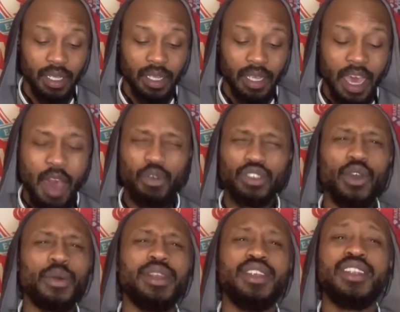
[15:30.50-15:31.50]
I was
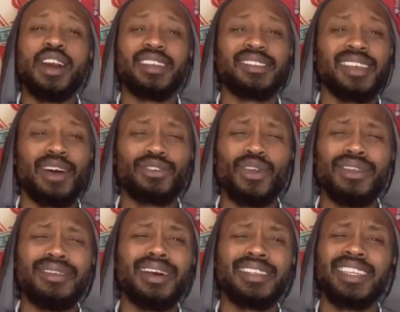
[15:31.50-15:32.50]
going nuts. I was
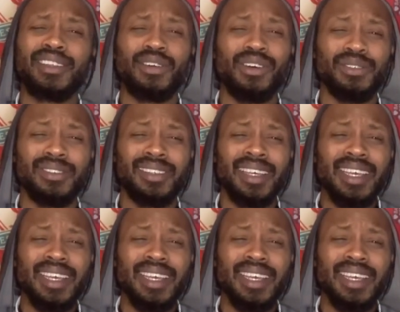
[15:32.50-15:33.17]
going nuts at the goals